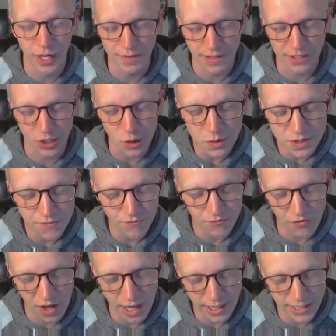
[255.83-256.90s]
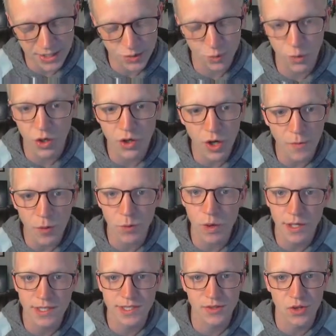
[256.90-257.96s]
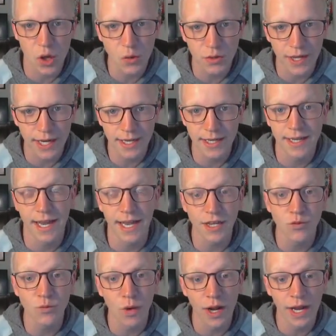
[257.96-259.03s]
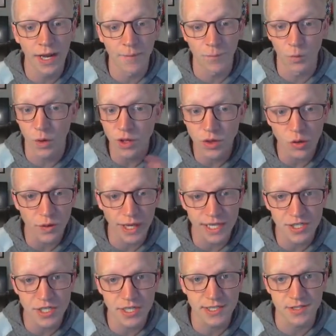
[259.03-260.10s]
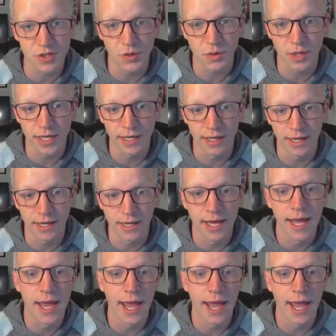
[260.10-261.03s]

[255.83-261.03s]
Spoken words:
and then goes and finds where number1 is located in RAM, what location it's located in,